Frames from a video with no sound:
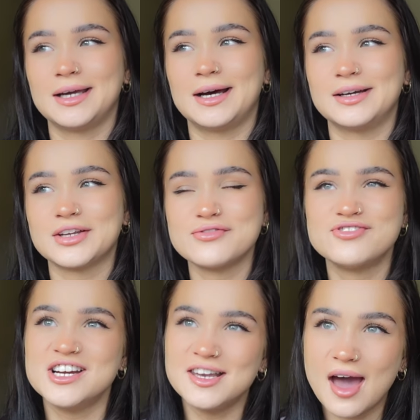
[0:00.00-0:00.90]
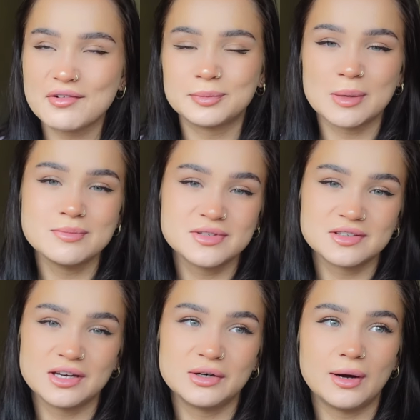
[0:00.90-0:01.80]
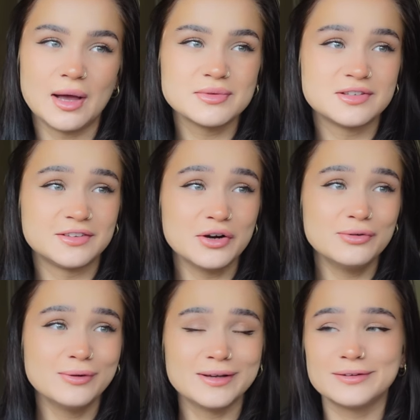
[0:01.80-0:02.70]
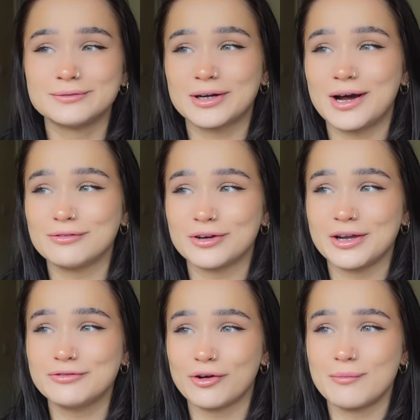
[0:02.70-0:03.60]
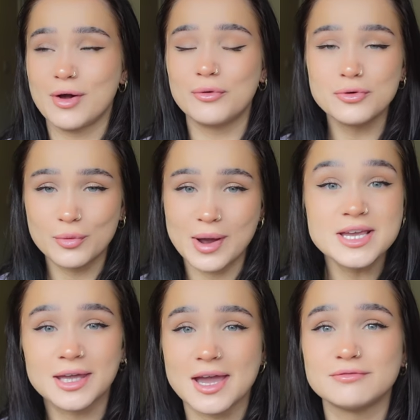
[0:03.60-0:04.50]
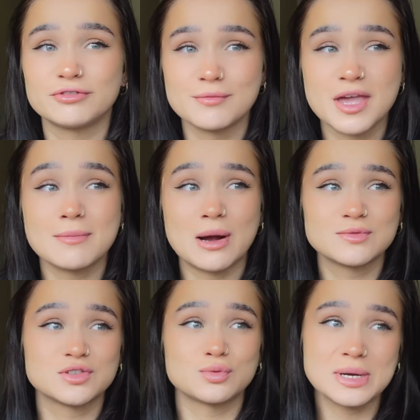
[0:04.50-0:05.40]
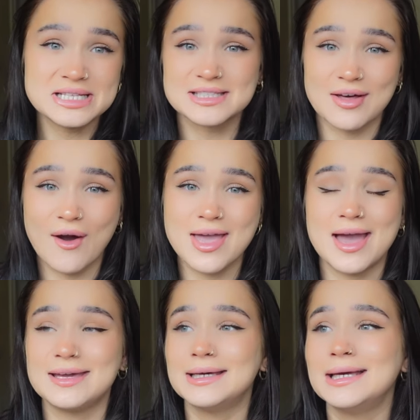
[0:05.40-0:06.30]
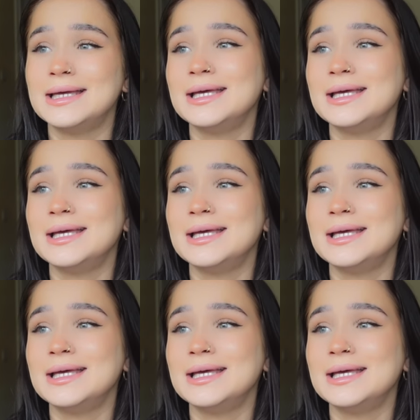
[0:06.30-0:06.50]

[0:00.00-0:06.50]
I don't really have a bump still. I'm still recovering from all the weight gain from the amount of sweets that I ate.